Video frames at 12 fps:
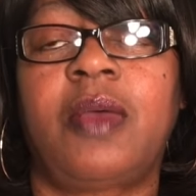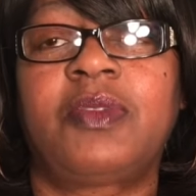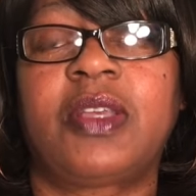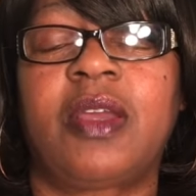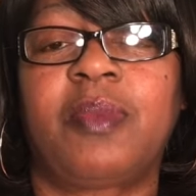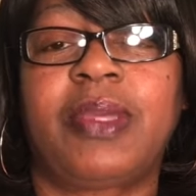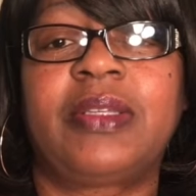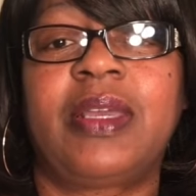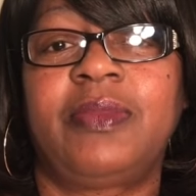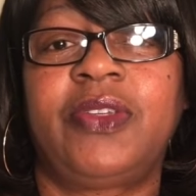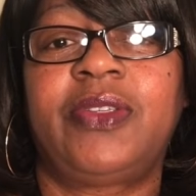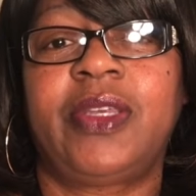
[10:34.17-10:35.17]
sorry, by the
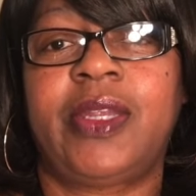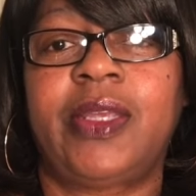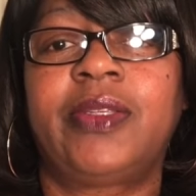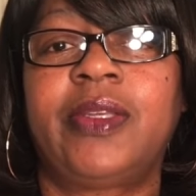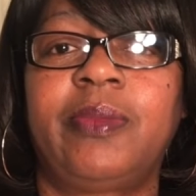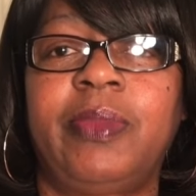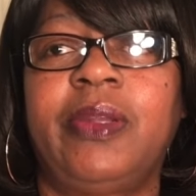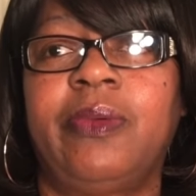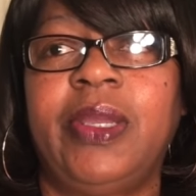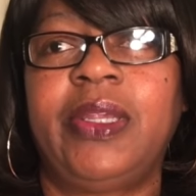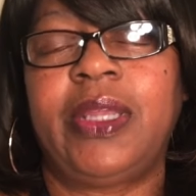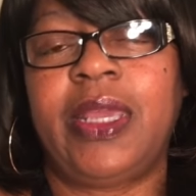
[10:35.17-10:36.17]
time you see this, it'll be the
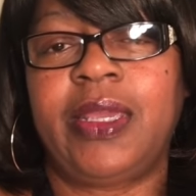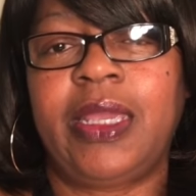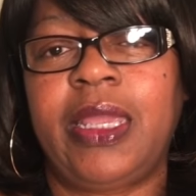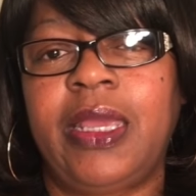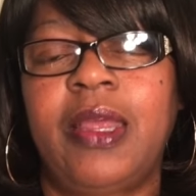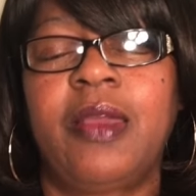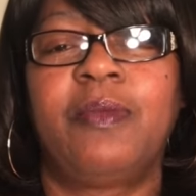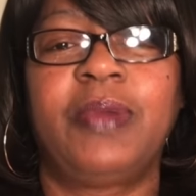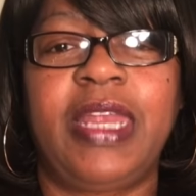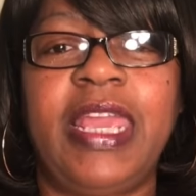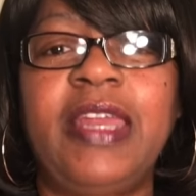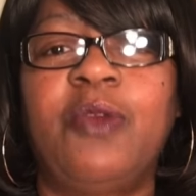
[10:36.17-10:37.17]
weekday again.
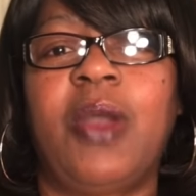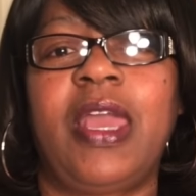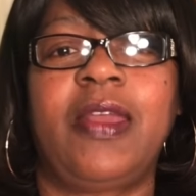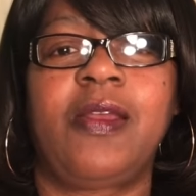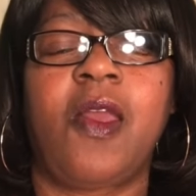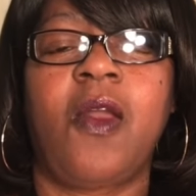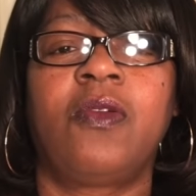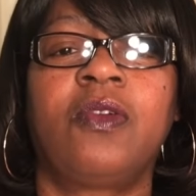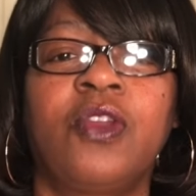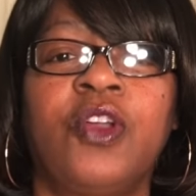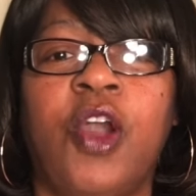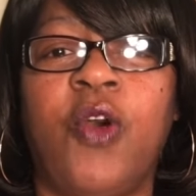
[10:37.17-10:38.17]
But anyway,
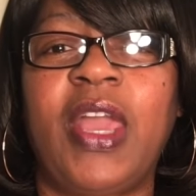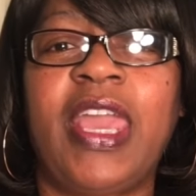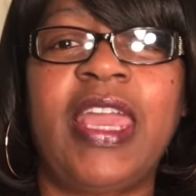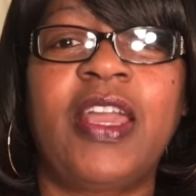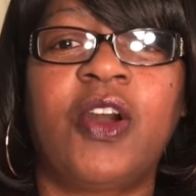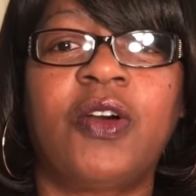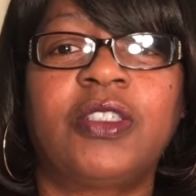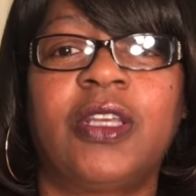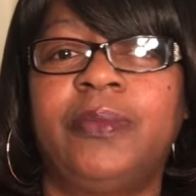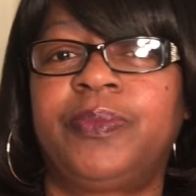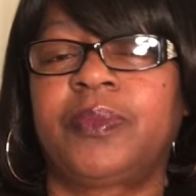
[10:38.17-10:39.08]
go Eagles.